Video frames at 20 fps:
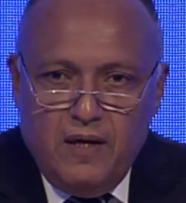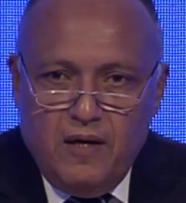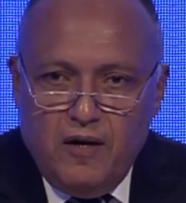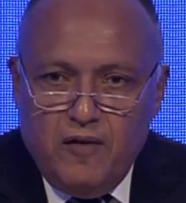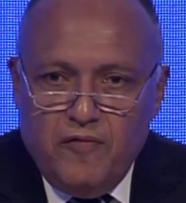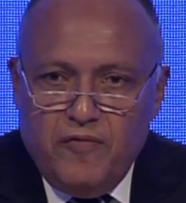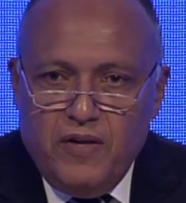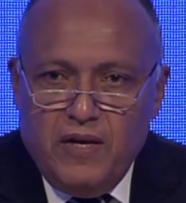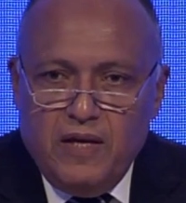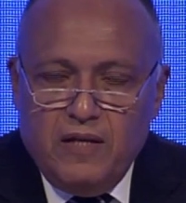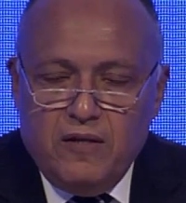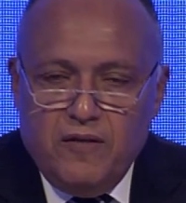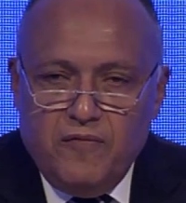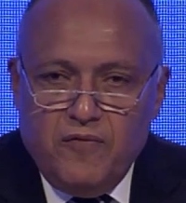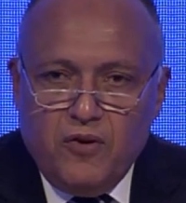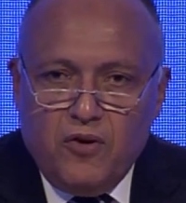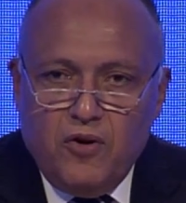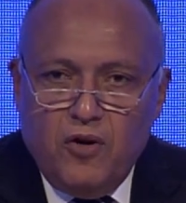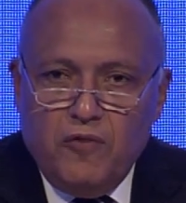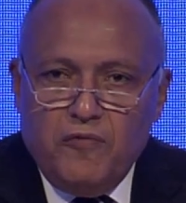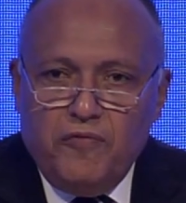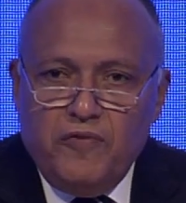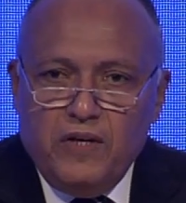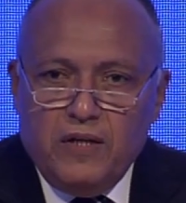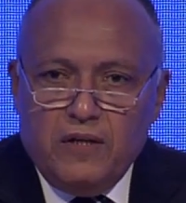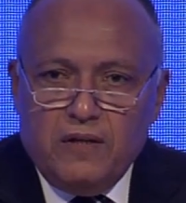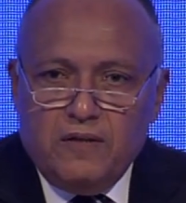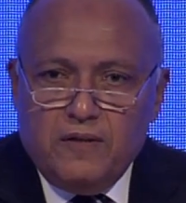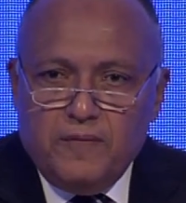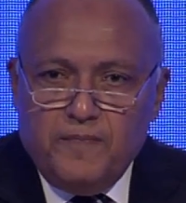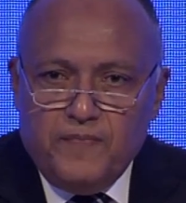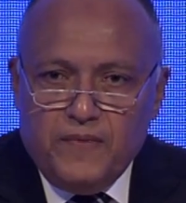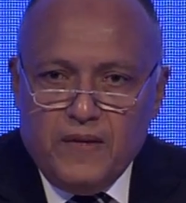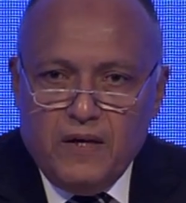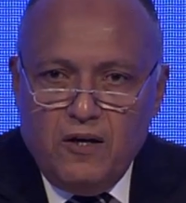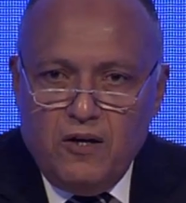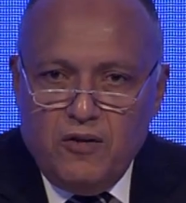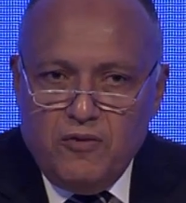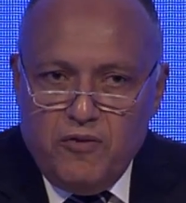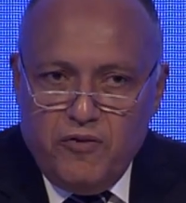of the end of the conflict
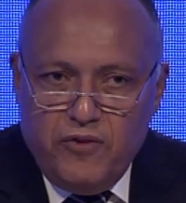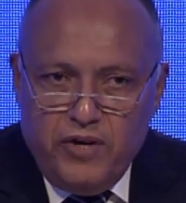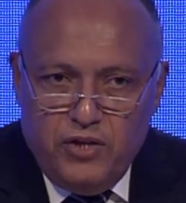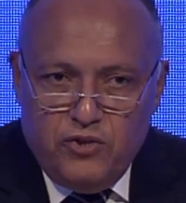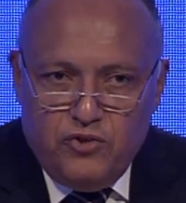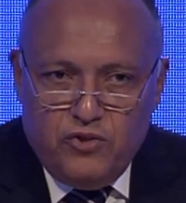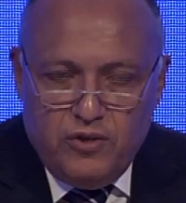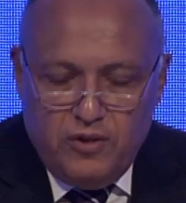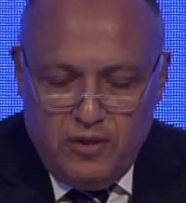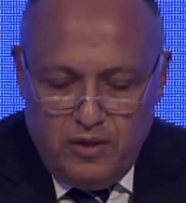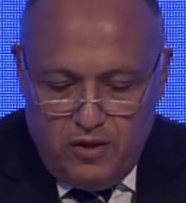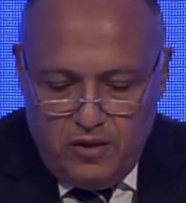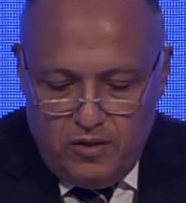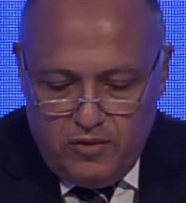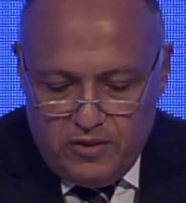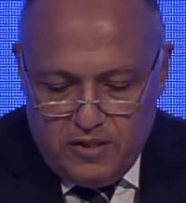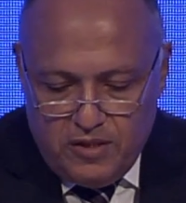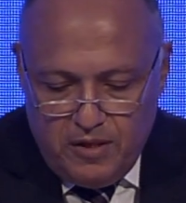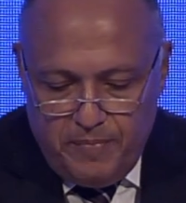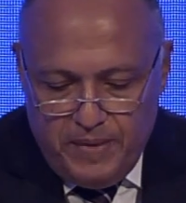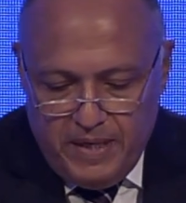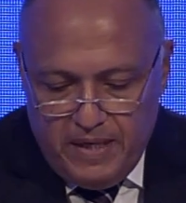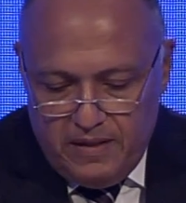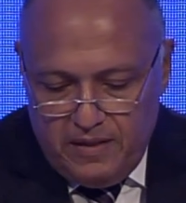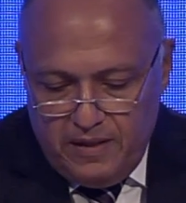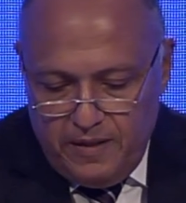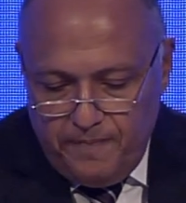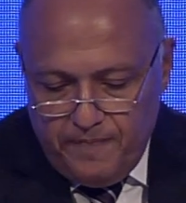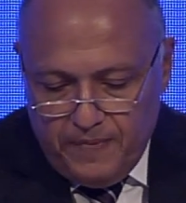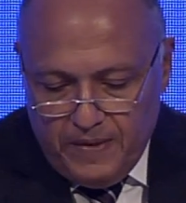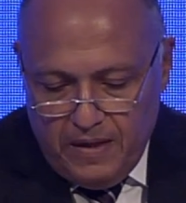on the region and on stability,